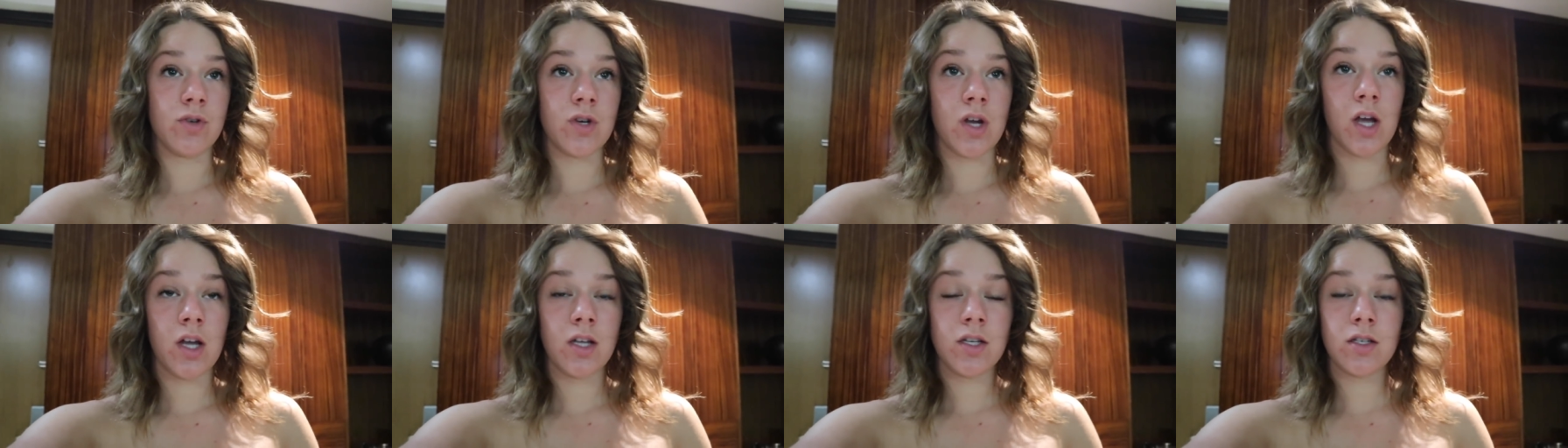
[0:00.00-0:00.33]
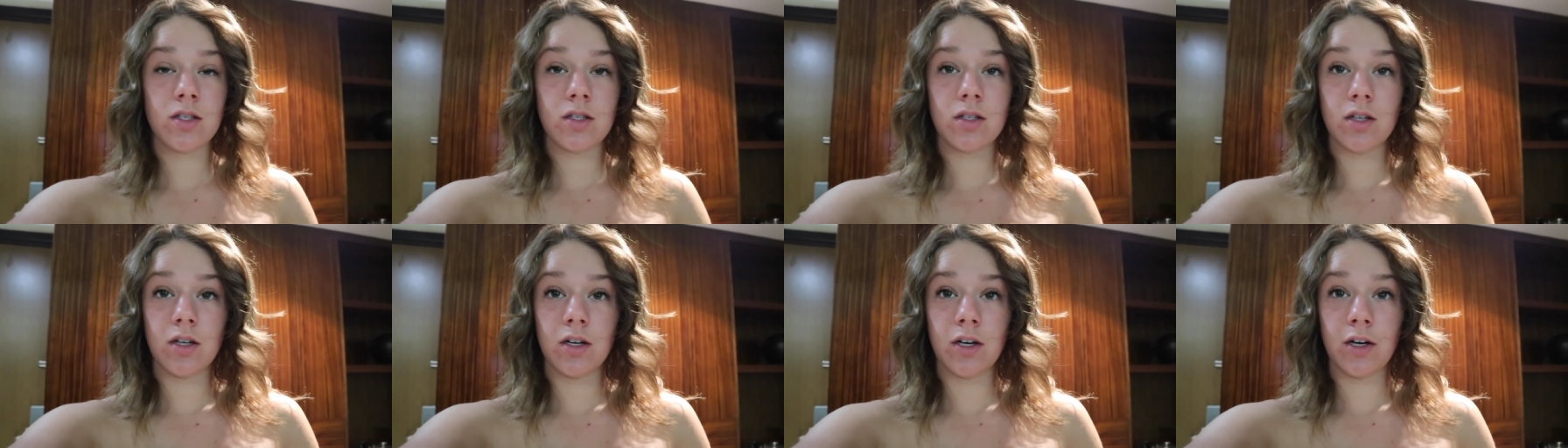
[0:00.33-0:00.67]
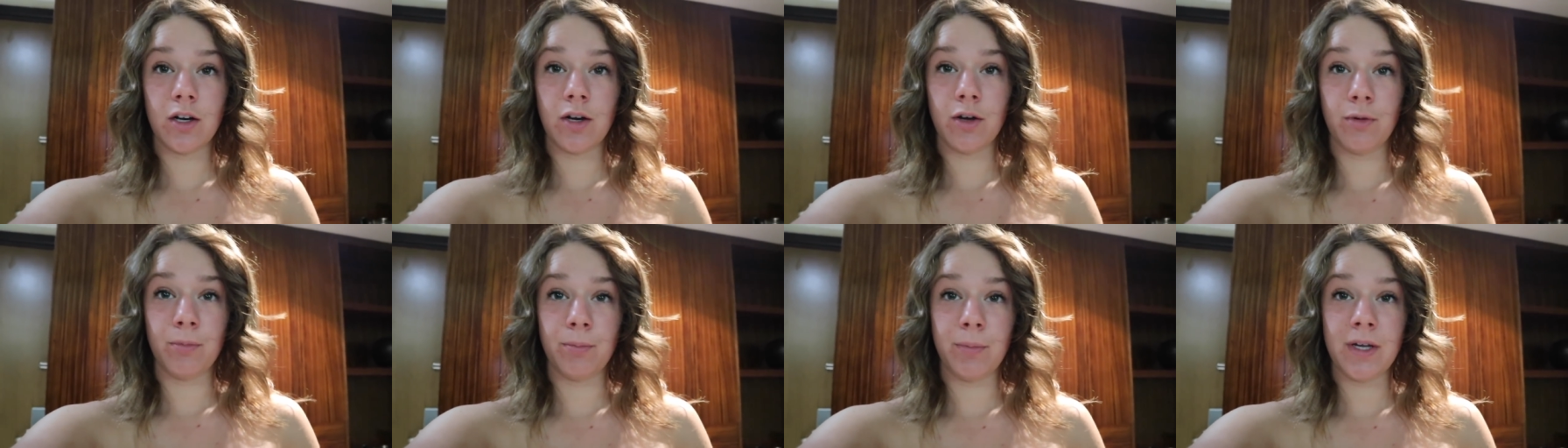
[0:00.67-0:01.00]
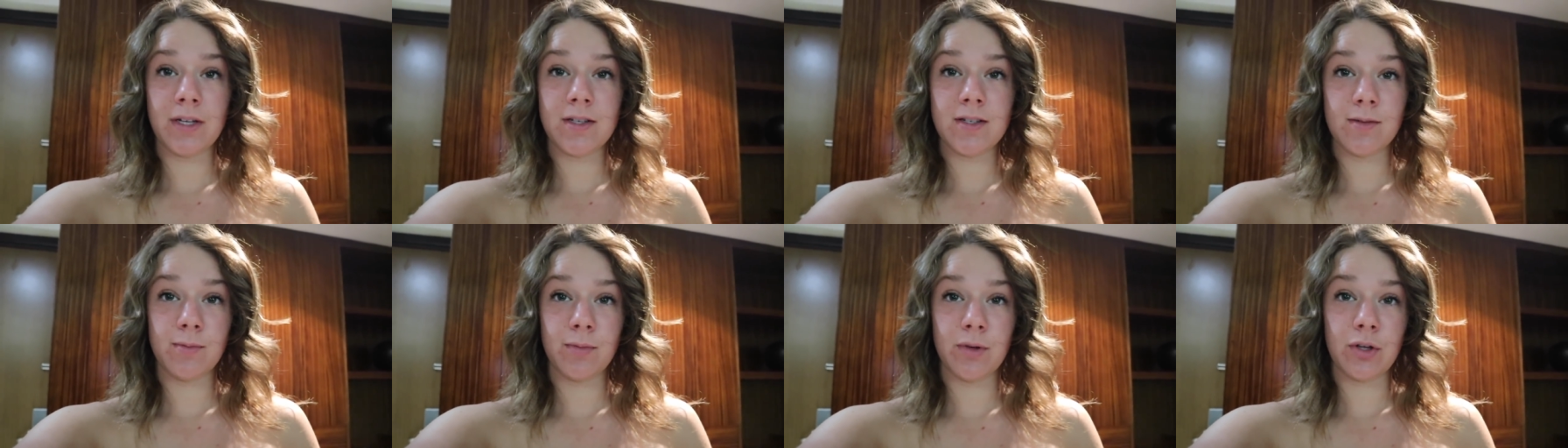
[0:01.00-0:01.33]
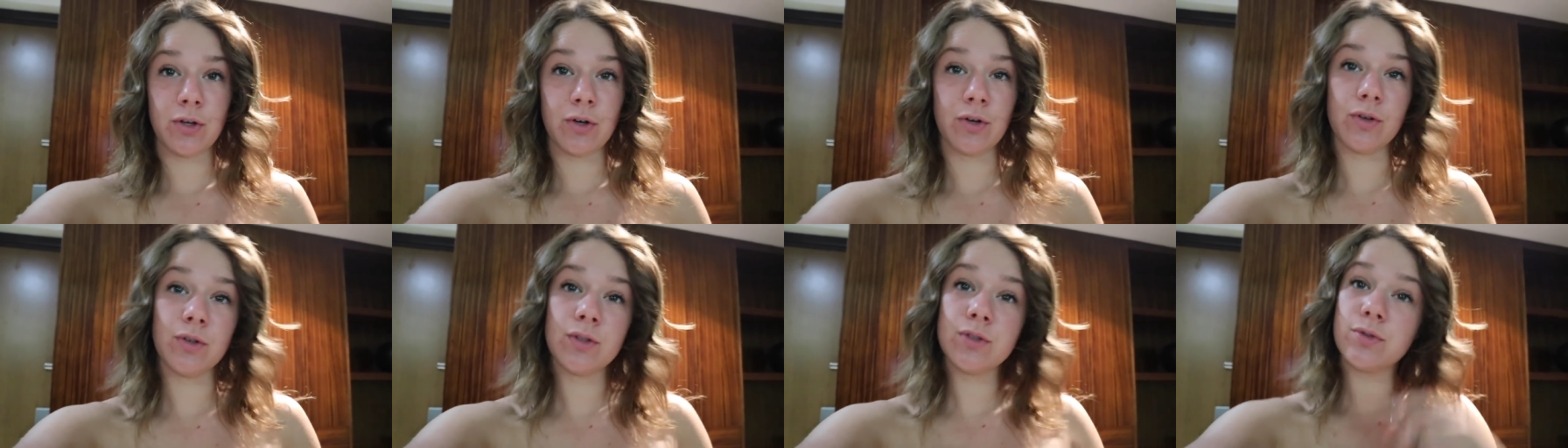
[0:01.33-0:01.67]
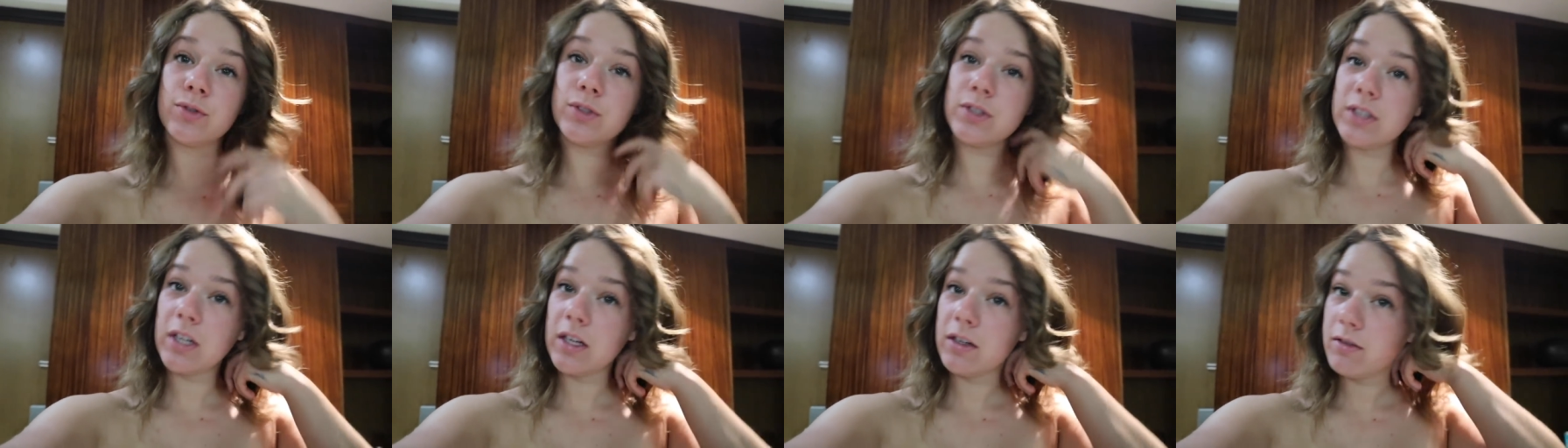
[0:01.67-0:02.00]
just gonna go meet some of the girls
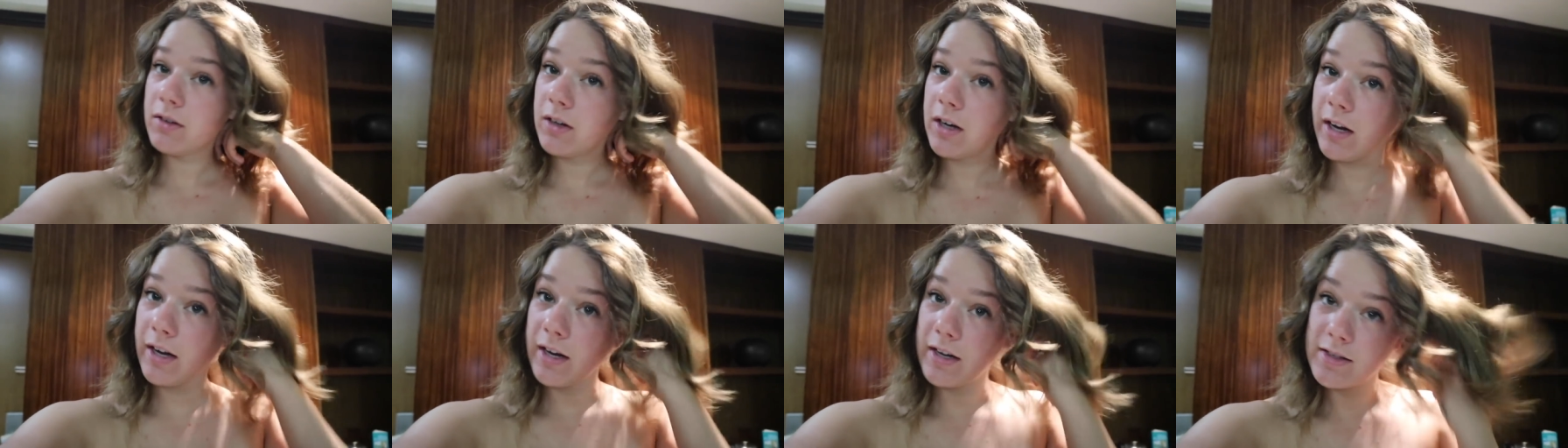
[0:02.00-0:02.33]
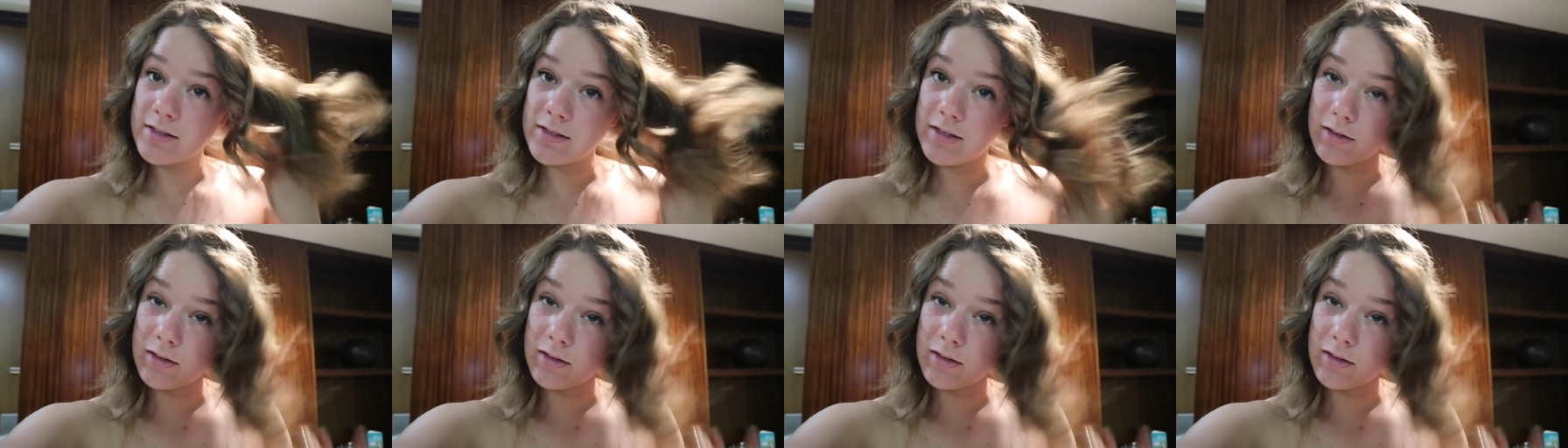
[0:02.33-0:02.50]
for sunrise.